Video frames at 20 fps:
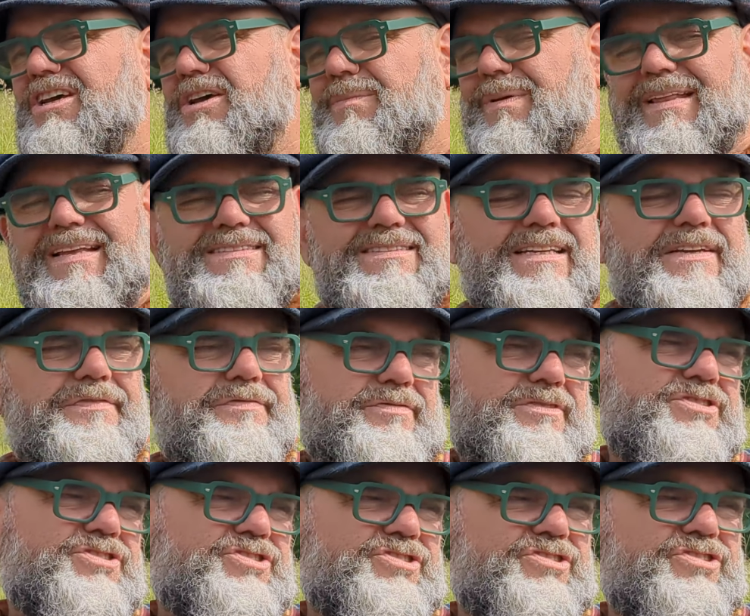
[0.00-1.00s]
But let's say, for
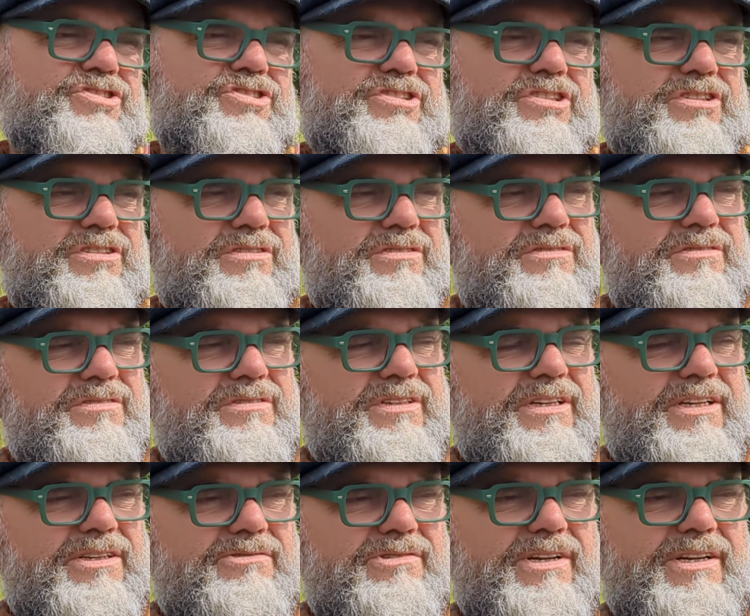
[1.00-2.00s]
instance, you're
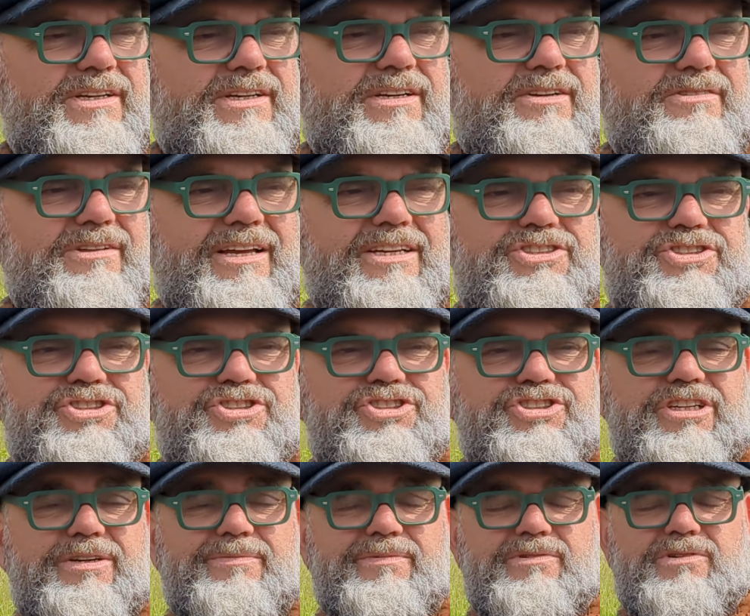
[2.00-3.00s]
in a
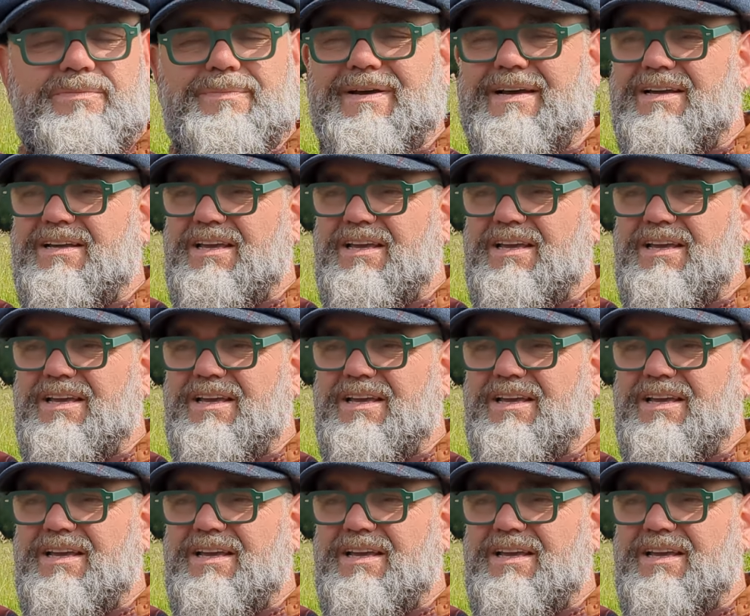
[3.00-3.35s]
relationship, or